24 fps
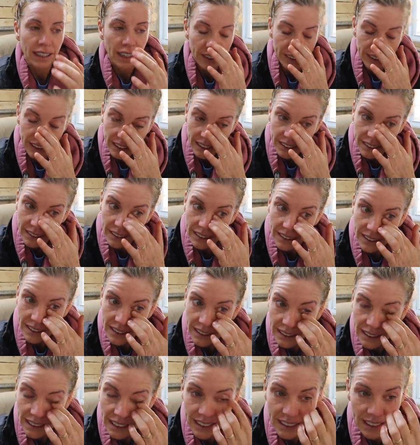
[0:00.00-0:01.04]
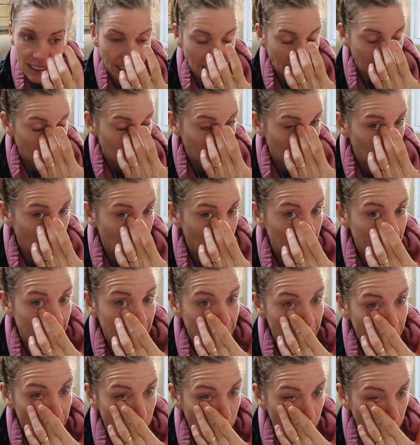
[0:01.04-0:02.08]
got the CT scan, we
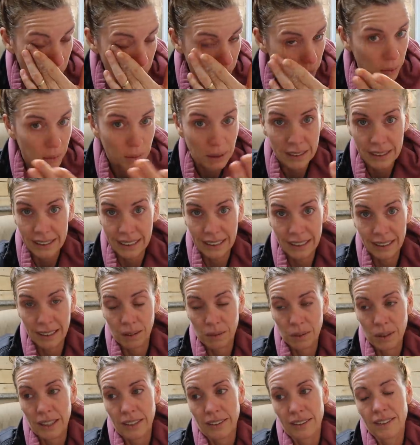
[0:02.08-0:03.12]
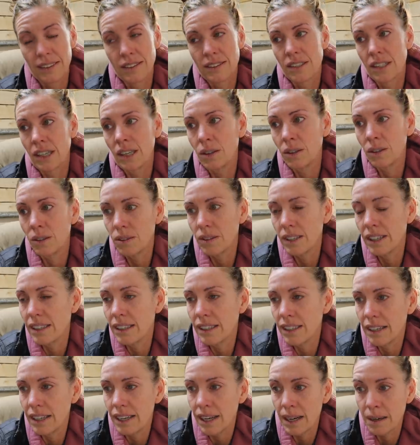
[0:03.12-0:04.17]
didn't know what we were dealing with. So
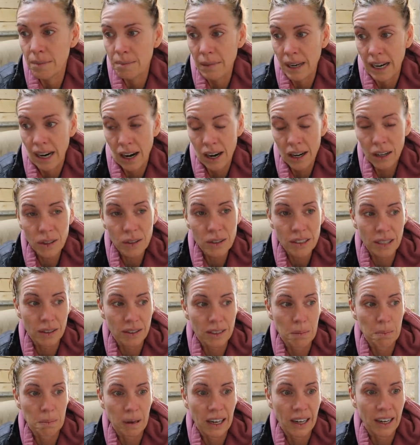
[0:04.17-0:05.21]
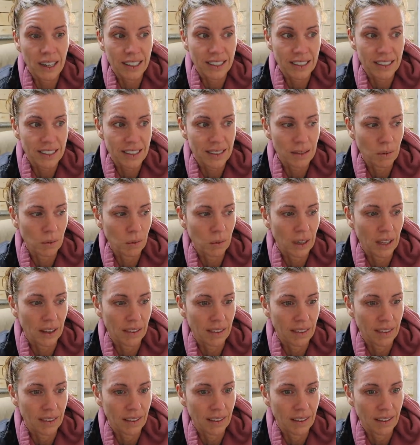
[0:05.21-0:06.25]
my heart goes out to parents
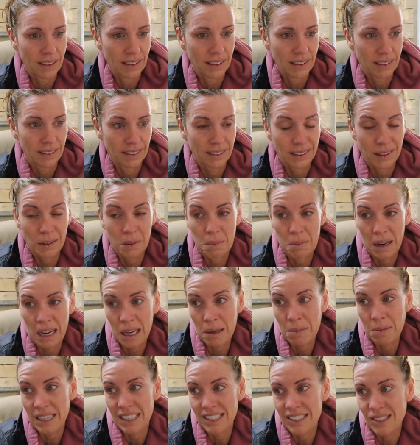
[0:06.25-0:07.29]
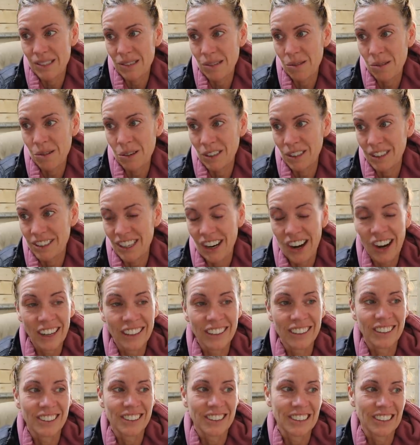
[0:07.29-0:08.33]
with little babies or
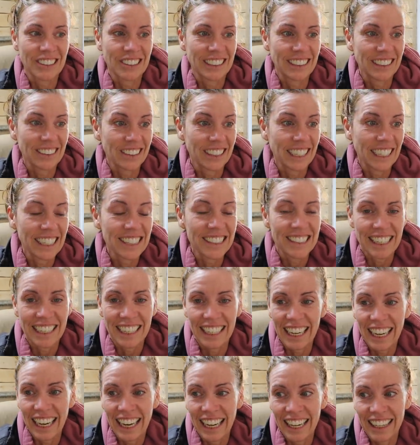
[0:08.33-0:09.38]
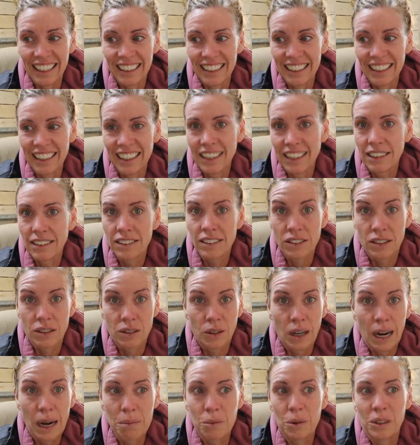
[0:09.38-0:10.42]
toddlers or little kids. I can't
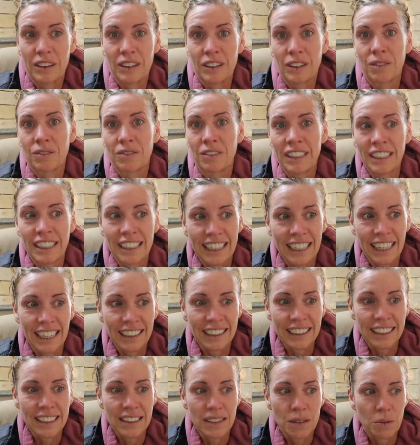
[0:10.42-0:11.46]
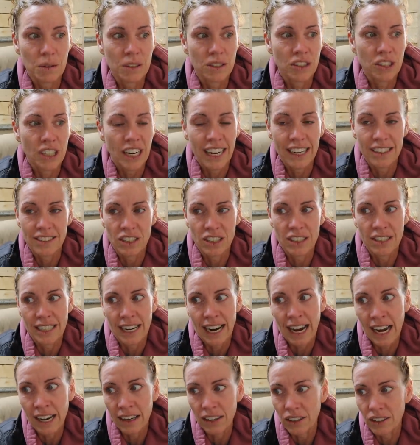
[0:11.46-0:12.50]
describe what they're feeling, at least with Jess. She's an
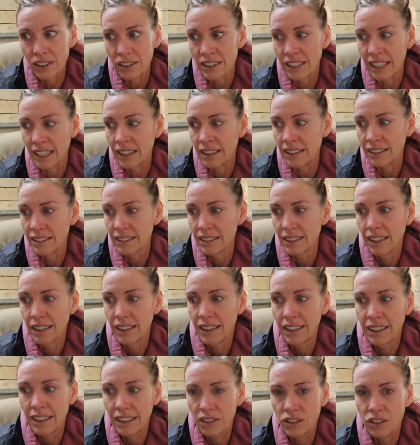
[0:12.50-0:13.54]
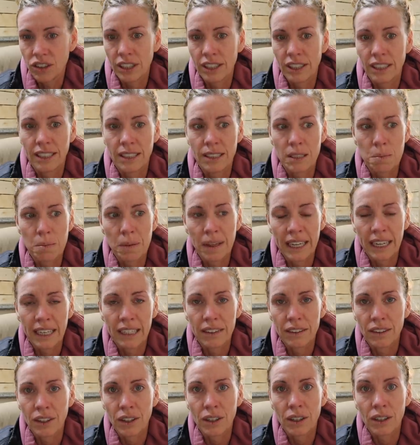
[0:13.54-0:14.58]
adult and she could
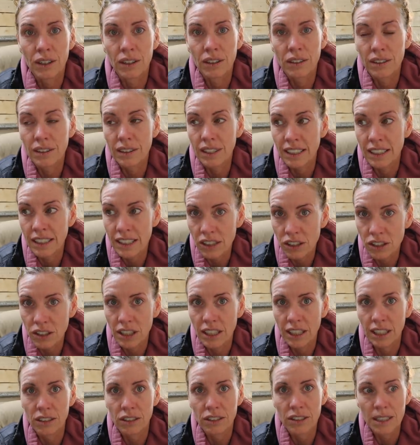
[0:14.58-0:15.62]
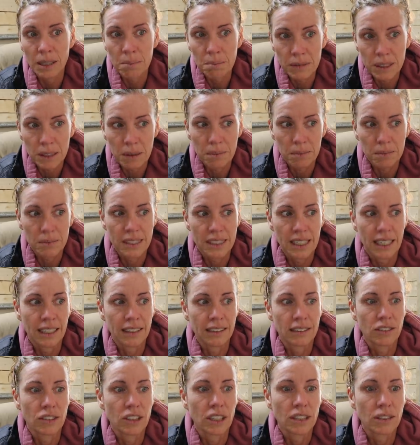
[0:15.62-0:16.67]
explain her condition and her symptoms,
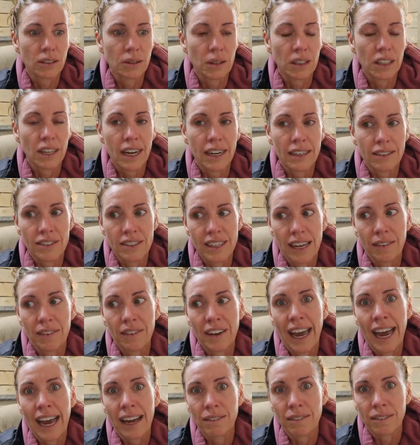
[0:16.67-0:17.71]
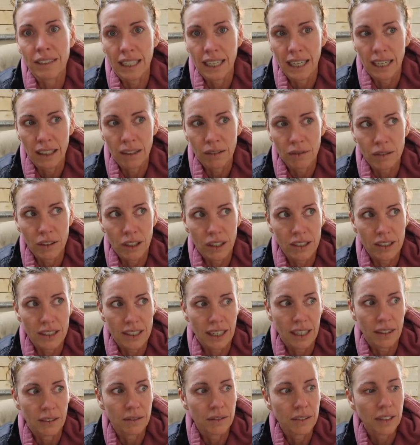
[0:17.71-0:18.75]
and she could do a lot of self-advocating for
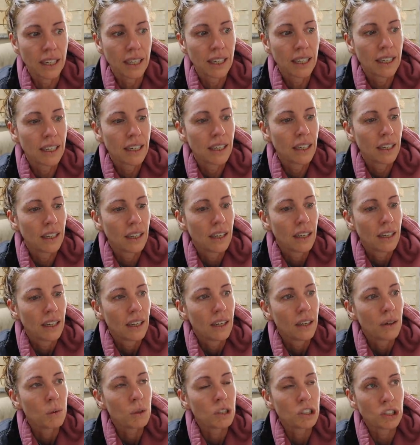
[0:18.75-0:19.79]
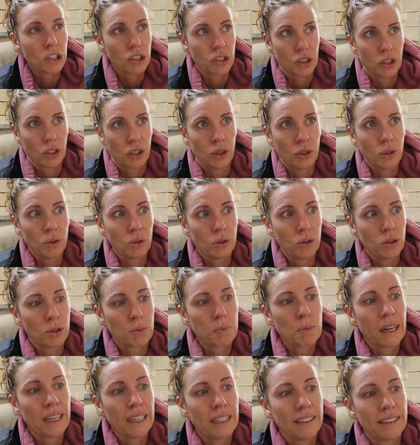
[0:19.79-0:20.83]
herself, which is
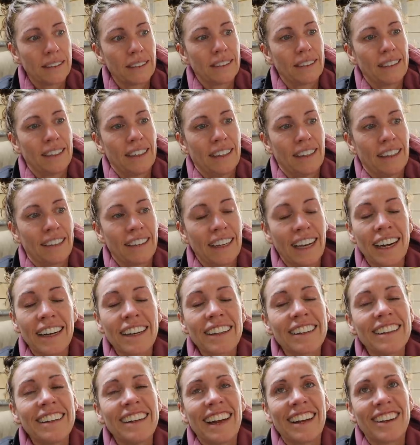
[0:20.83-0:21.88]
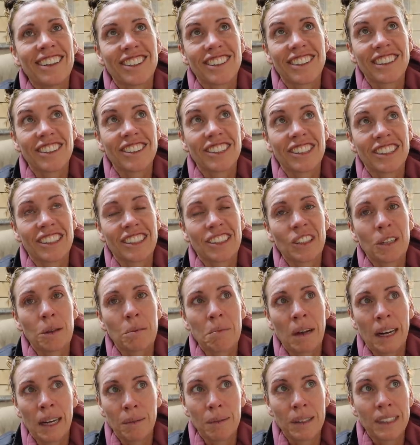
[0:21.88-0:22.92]
huge. But at the end of the day, they're still your
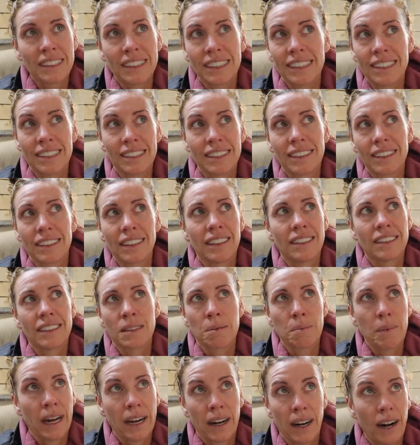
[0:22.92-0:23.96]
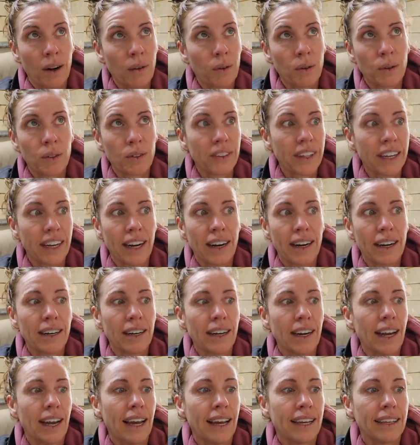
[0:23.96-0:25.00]
babies. It doesn't matter how old they
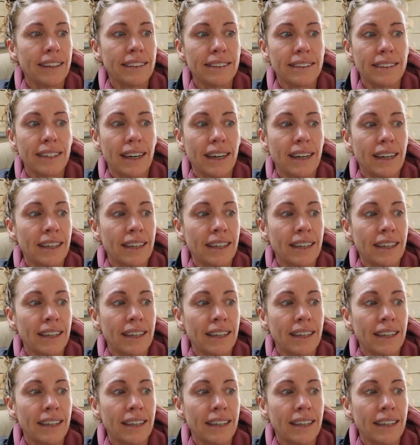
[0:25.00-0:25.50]
are. And